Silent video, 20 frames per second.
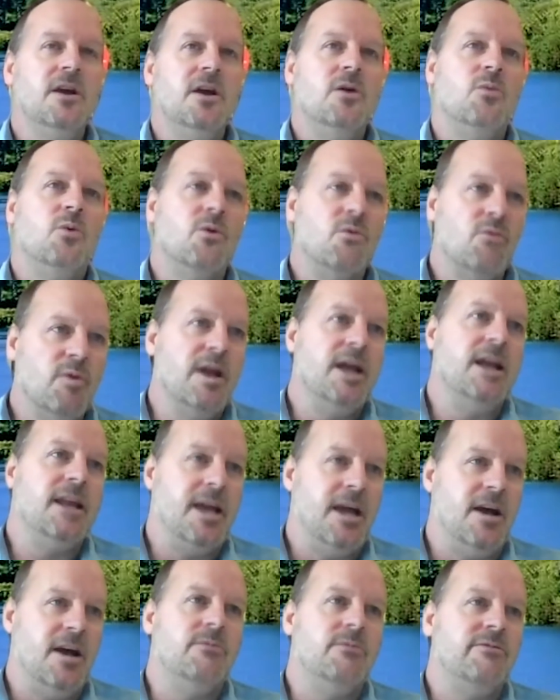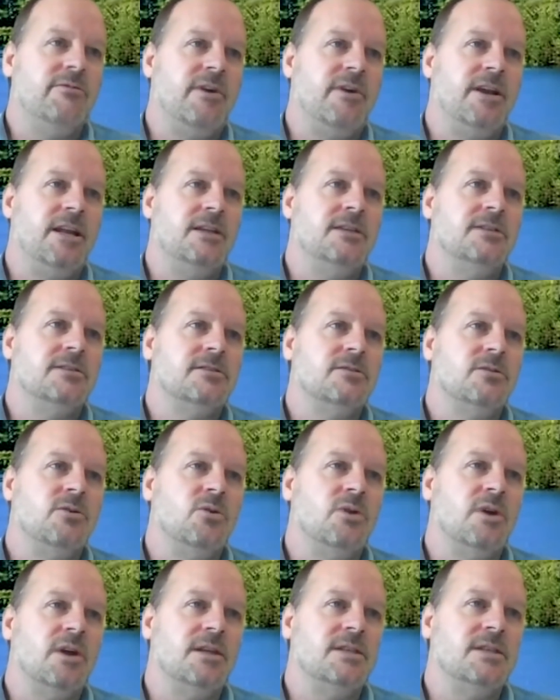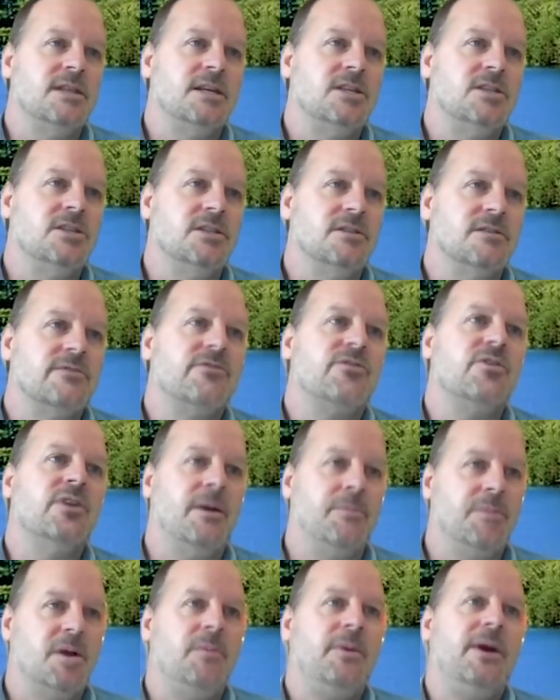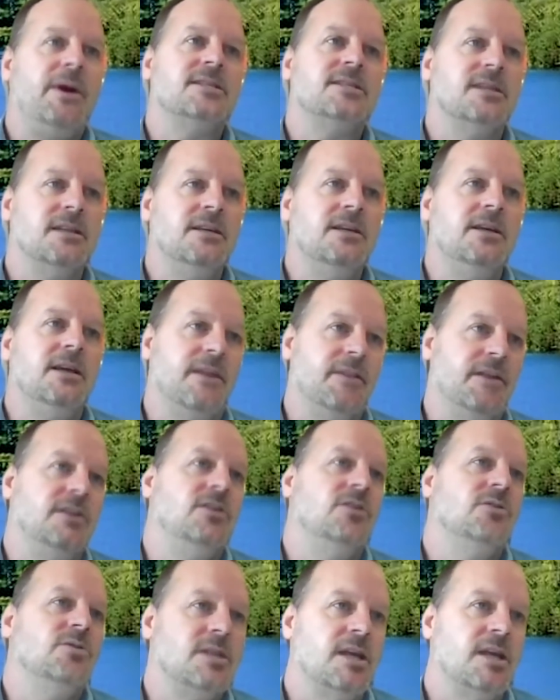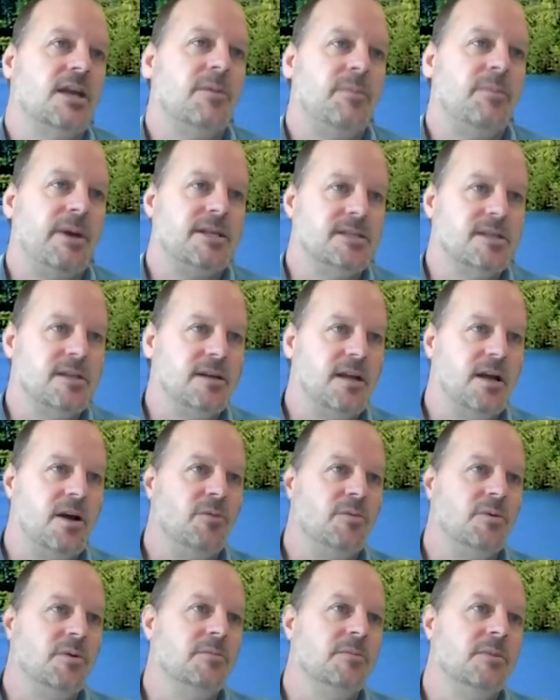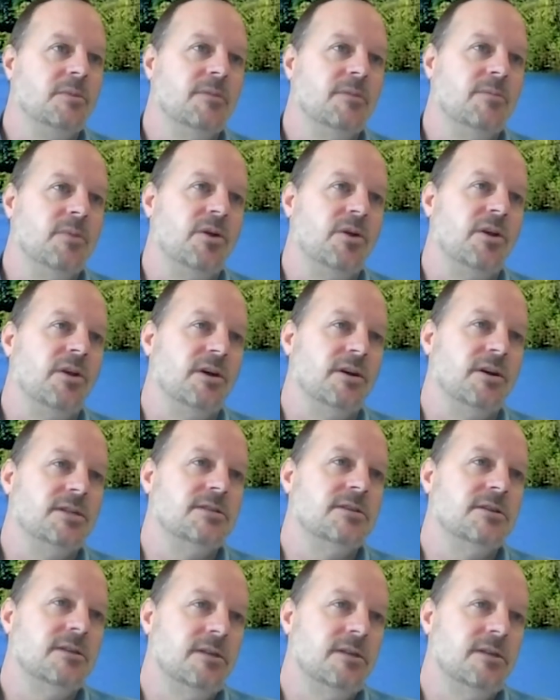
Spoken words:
will really help finance organizations free up capacity and then use that capacity to help them modernize.